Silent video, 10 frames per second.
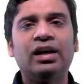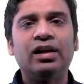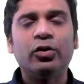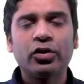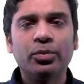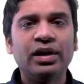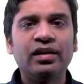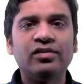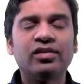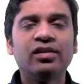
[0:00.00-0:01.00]

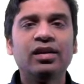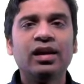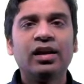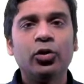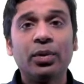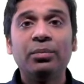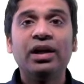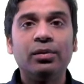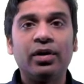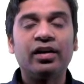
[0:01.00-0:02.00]
documentation, you might be
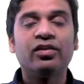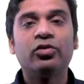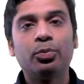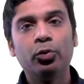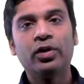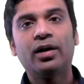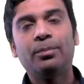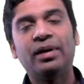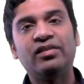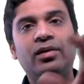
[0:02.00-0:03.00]
debarred. So pura
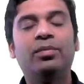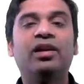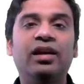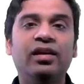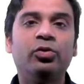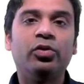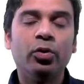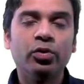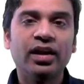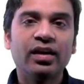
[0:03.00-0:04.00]
paise bhar ke you
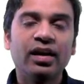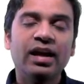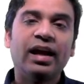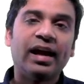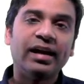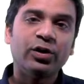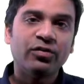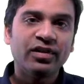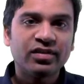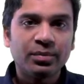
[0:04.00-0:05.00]
go there and your
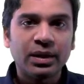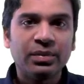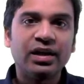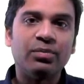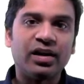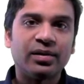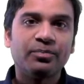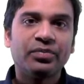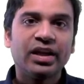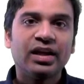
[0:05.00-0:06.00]
visa might be debarred.
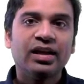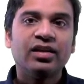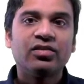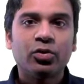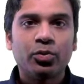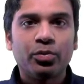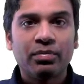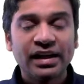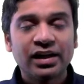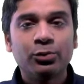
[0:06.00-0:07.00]
So
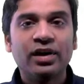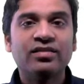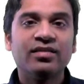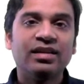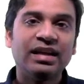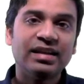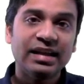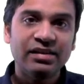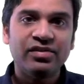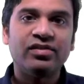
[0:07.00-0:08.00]
my advice is take
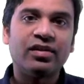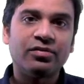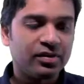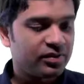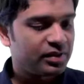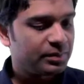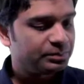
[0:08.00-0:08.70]
the e-visa first.